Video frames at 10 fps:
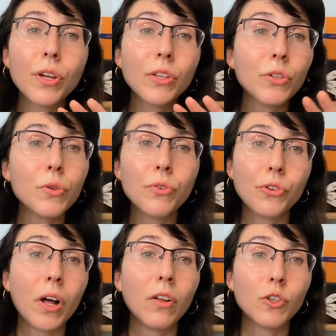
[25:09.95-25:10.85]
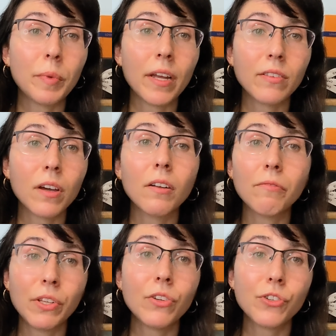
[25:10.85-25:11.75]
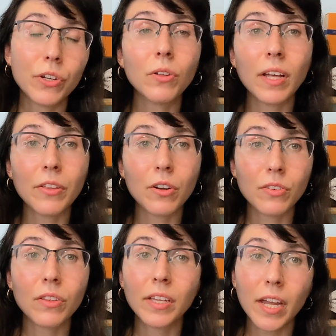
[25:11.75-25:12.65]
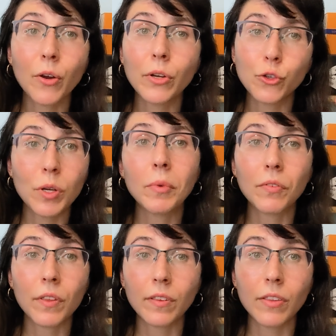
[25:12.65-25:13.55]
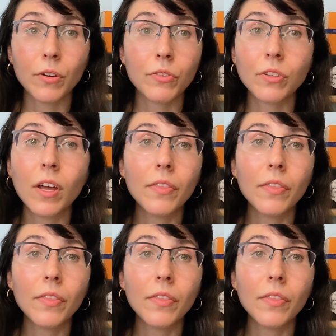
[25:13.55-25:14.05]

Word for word: huge knowledge base on vintage Chanel leathers and the care and treatment of these leathers